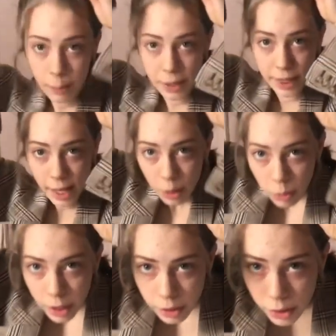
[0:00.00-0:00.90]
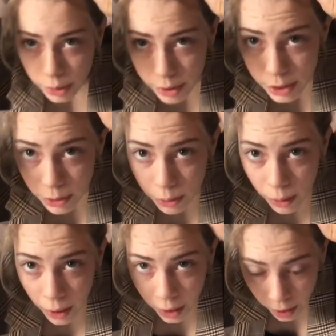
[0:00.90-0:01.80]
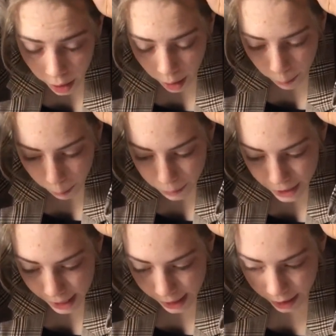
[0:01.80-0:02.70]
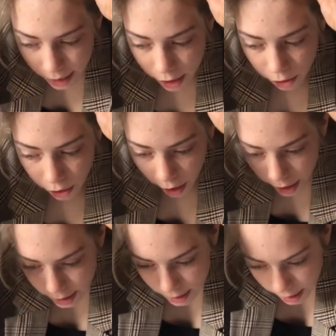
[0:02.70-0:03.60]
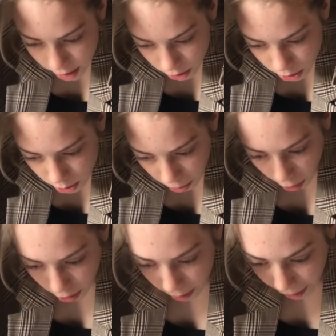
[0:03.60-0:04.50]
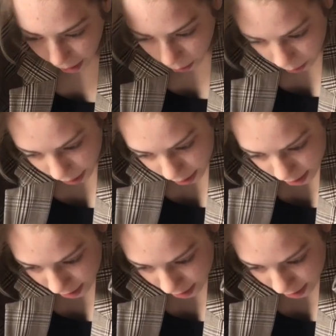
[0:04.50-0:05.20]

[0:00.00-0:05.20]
then what you do is you take your knots and you just pull them outwards